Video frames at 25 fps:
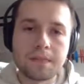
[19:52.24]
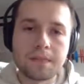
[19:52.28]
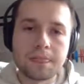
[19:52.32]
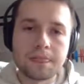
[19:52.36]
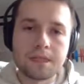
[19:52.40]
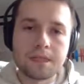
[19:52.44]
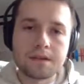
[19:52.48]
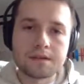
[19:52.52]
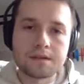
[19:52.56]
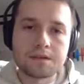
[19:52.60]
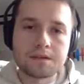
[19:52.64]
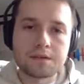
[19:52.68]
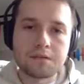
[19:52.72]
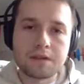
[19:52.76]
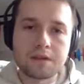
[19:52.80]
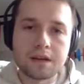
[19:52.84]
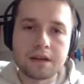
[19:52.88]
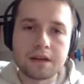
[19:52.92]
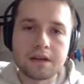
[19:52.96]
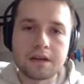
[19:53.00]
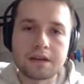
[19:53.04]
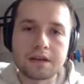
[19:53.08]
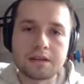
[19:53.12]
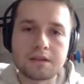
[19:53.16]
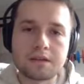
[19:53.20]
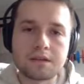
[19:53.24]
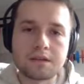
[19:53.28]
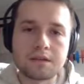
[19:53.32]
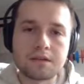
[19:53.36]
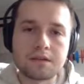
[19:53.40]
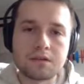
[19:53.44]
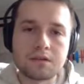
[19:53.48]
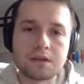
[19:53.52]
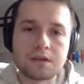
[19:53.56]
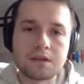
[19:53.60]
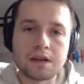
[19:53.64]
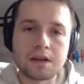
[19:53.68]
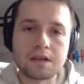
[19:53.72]
So I can
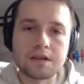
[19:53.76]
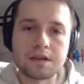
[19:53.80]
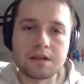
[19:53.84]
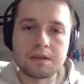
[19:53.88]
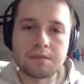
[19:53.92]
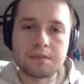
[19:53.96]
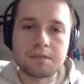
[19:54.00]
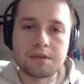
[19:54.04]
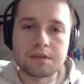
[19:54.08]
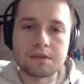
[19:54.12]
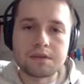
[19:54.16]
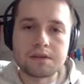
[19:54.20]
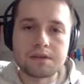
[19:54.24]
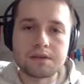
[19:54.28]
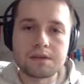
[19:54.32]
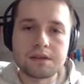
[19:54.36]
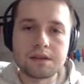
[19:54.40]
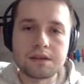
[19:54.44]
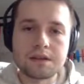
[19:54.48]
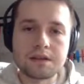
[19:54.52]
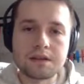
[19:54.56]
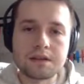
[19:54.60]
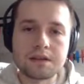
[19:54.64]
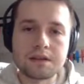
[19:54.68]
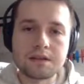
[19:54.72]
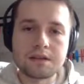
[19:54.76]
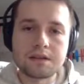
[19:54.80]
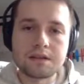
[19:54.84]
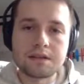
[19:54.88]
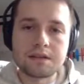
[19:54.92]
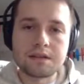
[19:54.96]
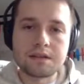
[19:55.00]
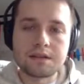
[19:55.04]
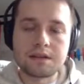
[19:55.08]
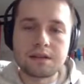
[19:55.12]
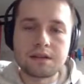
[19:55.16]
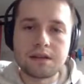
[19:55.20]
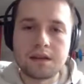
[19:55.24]
run the processing
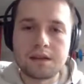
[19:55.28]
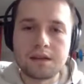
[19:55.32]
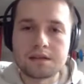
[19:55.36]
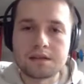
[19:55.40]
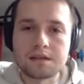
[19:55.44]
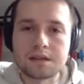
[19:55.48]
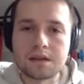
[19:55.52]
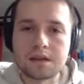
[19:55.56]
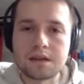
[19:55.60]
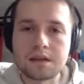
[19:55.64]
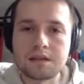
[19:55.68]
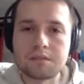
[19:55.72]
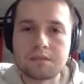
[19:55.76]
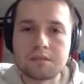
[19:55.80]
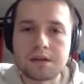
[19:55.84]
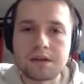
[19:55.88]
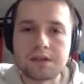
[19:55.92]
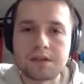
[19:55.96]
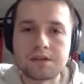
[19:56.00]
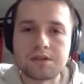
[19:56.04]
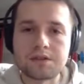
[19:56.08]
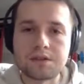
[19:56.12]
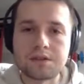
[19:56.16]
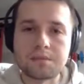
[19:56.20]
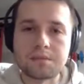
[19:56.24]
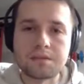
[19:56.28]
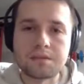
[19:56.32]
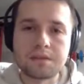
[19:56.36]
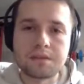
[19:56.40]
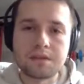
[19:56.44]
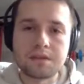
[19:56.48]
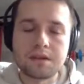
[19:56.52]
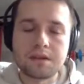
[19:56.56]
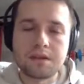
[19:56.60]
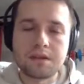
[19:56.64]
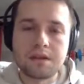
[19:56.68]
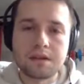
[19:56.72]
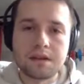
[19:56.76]
inside my job.
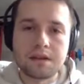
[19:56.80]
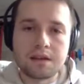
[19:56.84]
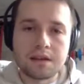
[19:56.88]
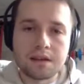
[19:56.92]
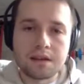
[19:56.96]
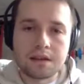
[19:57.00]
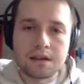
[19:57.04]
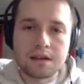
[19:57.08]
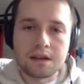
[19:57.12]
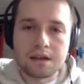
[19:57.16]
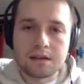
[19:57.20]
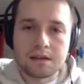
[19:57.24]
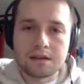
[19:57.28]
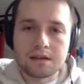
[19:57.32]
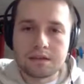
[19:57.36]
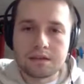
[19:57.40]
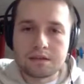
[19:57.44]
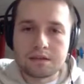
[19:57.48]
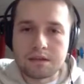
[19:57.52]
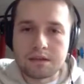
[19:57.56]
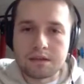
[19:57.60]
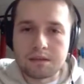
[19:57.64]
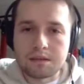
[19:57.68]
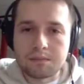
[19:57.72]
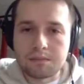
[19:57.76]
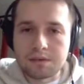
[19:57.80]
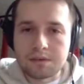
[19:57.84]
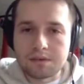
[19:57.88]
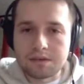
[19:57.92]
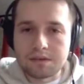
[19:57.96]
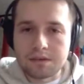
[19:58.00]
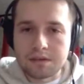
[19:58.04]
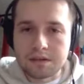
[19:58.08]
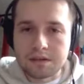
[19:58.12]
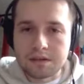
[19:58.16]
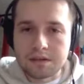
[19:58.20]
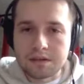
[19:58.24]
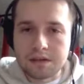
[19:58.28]
And the
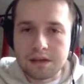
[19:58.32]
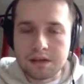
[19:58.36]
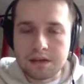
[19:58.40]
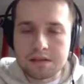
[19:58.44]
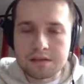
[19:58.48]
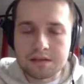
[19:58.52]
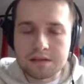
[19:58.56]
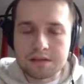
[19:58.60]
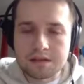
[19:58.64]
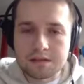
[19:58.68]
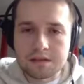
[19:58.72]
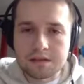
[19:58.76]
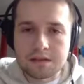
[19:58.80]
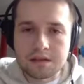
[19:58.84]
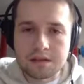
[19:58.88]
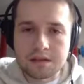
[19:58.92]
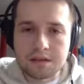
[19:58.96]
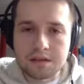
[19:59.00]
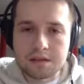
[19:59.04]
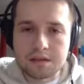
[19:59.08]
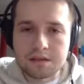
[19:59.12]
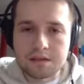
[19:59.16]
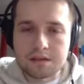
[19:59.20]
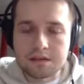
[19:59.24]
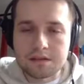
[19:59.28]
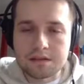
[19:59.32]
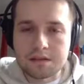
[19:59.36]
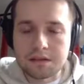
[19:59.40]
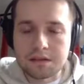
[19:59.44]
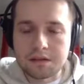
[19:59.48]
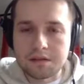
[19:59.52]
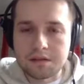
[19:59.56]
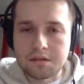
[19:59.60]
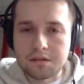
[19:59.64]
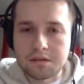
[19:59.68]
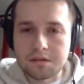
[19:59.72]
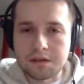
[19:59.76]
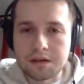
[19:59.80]
processing takes a
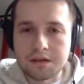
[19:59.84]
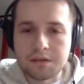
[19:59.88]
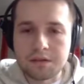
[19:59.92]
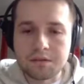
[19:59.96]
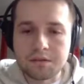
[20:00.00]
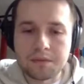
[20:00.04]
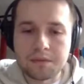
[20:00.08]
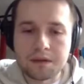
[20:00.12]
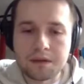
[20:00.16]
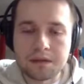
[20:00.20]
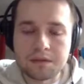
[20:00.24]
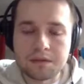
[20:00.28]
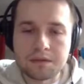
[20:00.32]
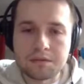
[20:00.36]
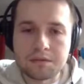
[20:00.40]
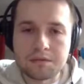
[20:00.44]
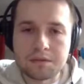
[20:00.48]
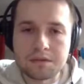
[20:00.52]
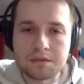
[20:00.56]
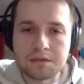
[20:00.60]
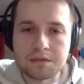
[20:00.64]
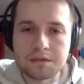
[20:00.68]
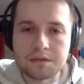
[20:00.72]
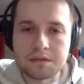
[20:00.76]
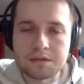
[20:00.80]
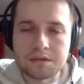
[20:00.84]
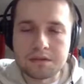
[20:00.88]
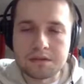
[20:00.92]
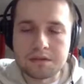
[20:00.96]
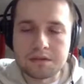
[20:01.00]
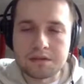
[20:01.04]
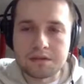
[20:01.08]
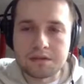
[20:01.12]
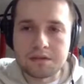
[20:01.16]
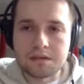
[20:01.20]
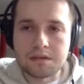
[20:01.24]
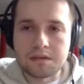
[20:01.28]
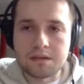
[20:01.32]
single argument, which is
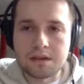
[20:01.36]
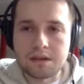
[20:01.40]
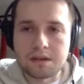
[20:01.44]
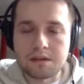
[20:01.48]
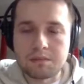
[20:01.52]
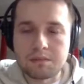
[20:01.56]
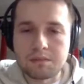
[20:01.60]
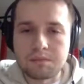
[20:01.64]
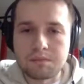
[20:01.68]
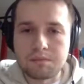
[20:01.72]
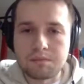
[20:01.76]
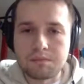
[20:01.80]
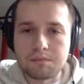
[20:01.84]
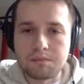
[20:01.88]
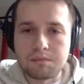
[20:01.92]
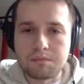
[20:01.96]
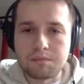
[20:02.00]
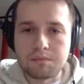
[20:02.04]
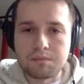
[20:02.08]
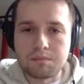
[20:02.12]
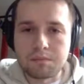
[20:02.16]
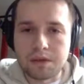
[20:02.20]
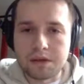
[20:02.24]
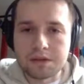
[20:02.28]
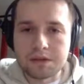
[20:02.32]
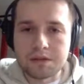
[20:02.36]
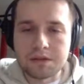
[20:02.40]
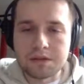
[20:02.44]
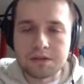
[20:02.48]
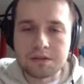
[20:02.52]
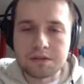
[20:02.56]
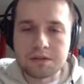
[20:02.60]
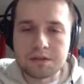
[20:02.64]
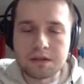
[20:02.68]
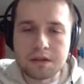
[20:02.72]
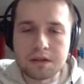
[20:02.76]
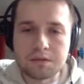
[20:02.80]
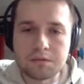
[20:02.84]
the
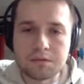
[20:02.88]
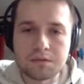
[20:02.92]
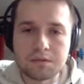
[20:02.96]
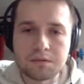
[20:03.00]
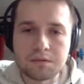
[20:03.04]
partition I want to